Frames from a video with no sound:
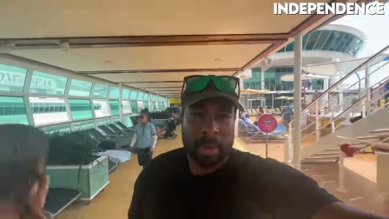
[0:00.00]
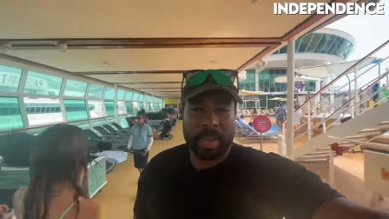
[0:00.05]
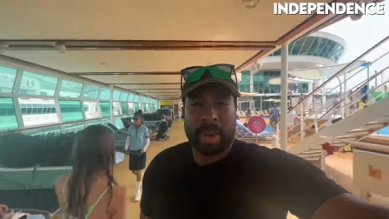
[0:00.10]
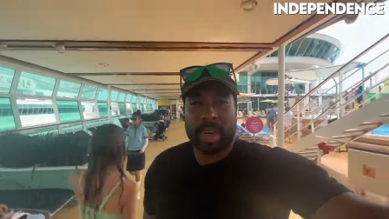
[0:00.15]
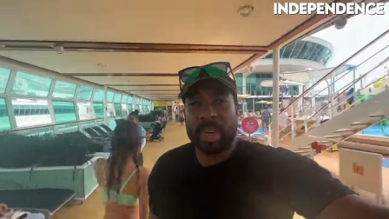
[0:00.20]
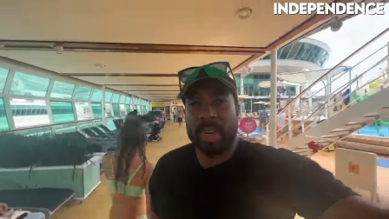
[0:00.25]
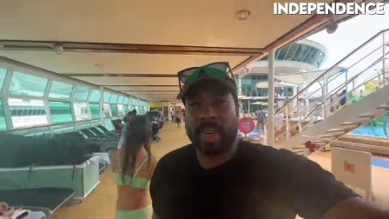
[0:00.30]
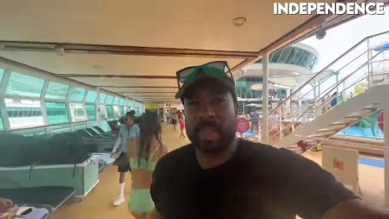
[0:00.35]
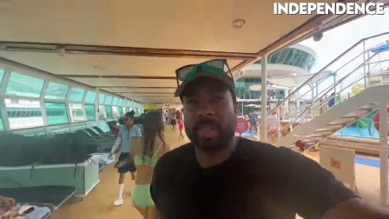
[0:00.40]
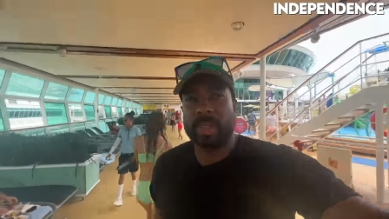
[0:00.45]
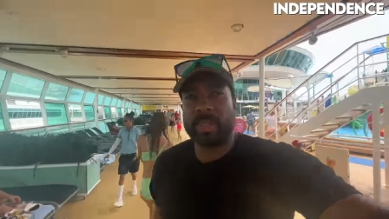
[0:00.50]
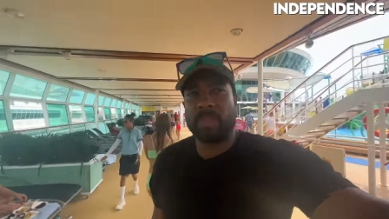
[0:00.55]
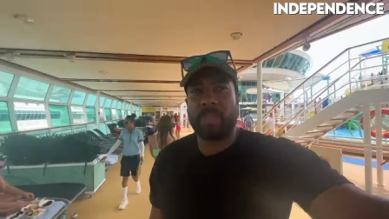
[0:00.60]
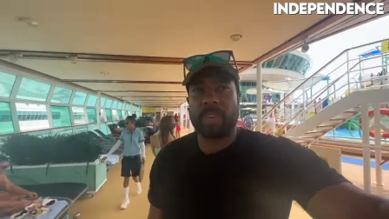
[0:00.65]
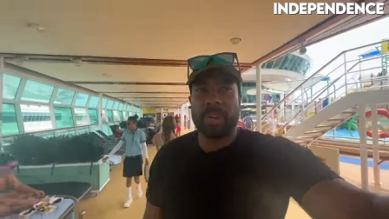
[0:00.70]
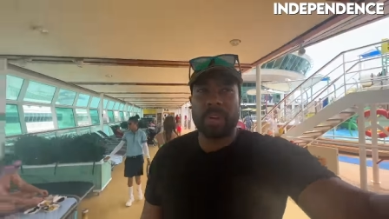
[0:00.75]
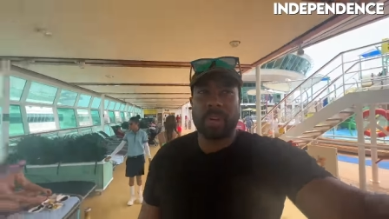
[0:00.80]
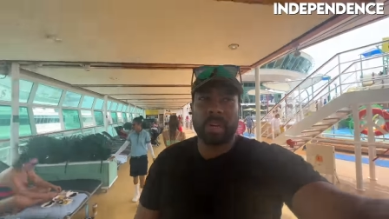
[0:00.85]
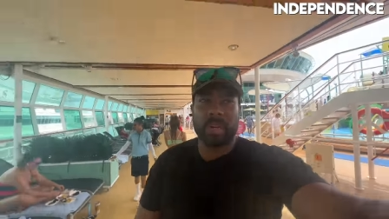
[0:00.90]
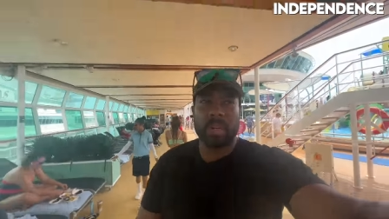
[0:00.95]
But uh, so
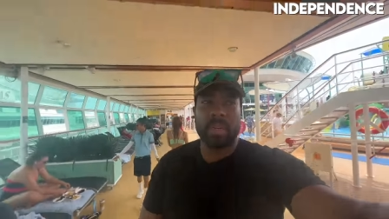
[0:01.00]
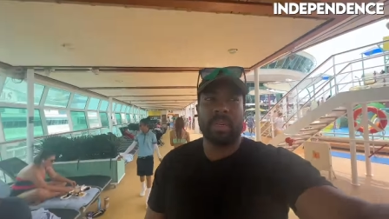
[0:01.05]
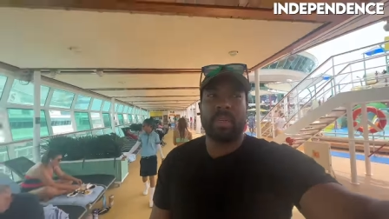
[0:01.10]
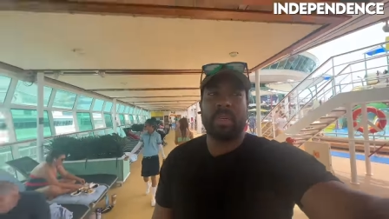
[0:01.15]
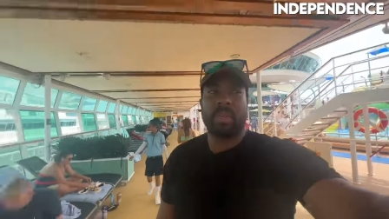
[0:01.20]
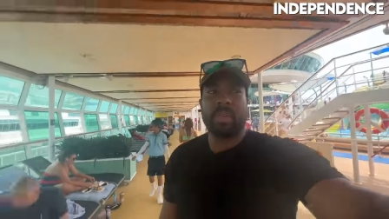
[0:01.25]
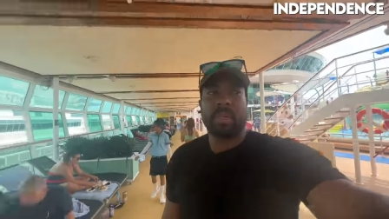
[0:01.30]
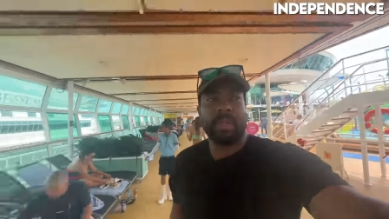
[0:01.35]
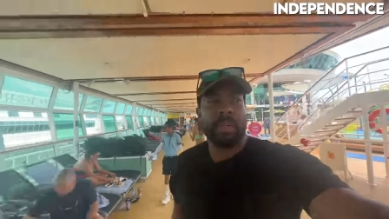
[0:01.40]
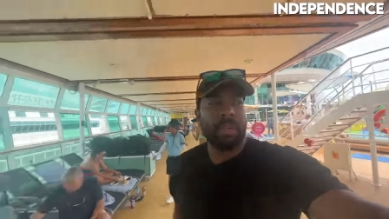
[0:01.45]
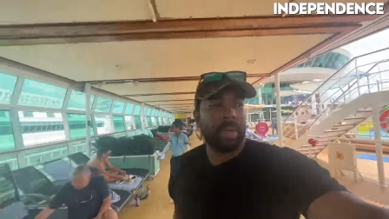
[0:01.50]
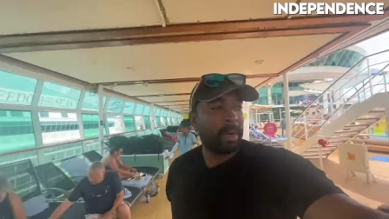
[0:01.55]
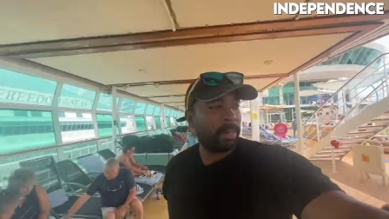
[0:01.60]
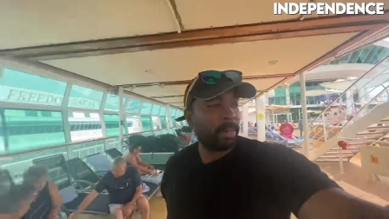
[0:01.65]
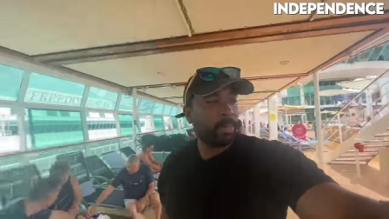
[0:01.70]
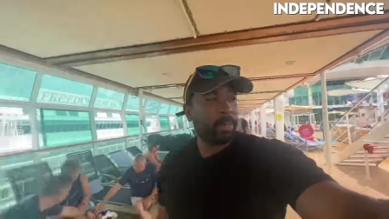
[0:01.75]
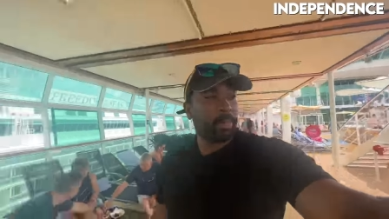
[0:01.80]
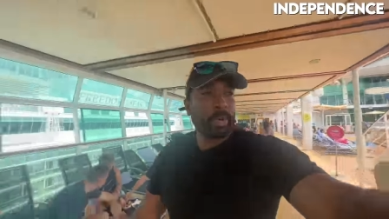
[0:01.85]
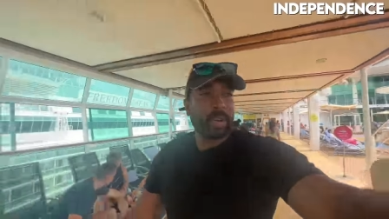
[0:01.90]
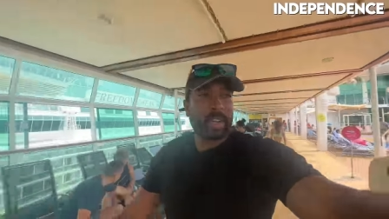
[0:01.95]

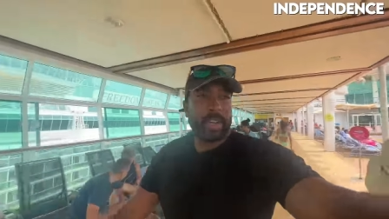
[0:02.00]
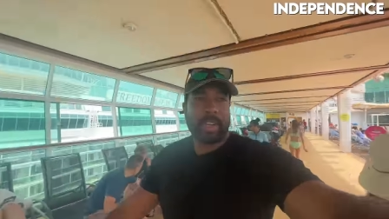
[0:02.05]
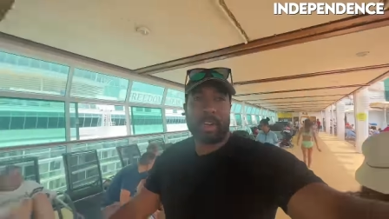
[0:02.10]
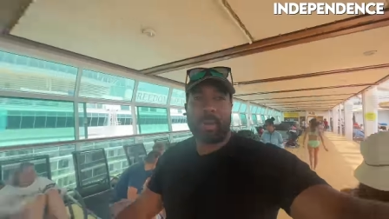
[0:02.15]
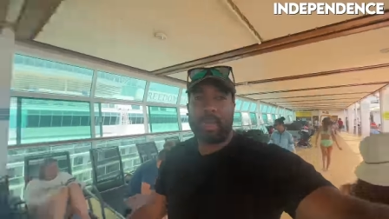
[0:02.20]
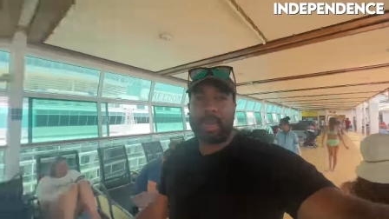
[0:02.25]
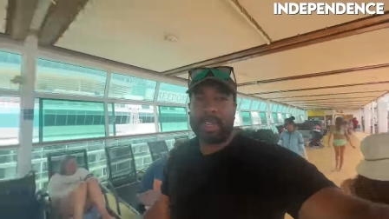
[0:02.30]
far, pretty dope